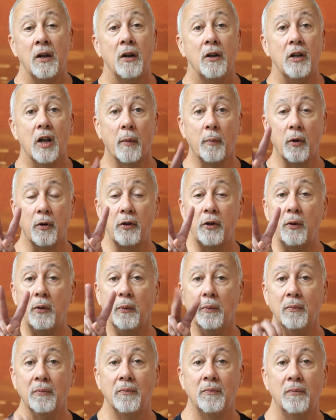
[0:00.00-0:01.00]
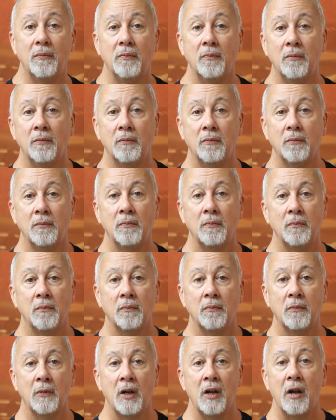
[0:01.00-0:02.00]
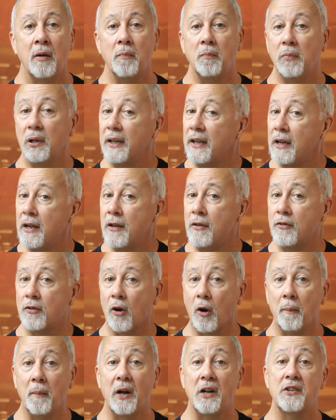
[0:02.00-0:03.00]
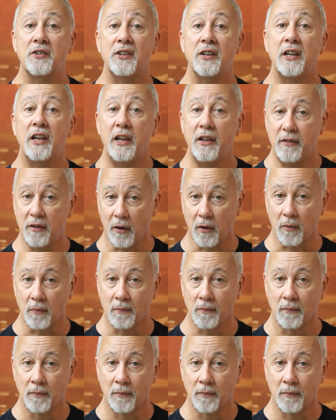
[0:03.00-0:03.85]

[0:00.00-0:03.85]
Number 2, blends are much easier.